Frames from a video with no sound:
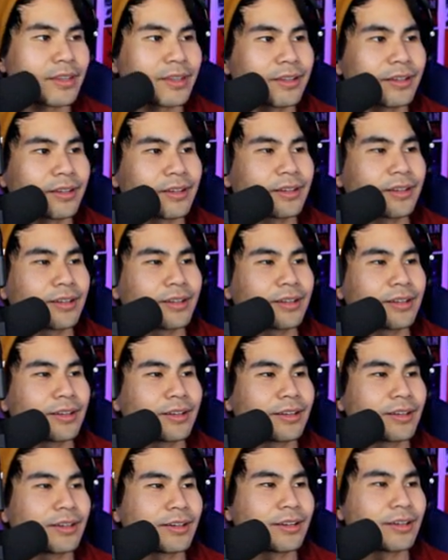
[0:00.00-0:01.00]

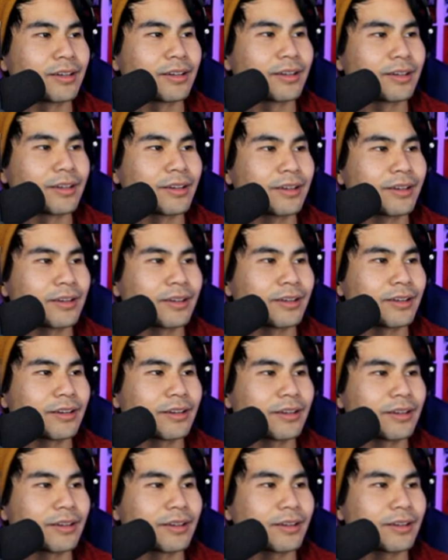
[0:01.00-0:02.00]

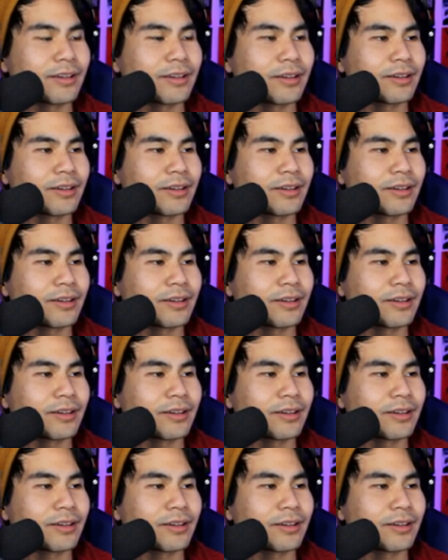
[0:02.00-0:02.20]
No one is speaking in this clip.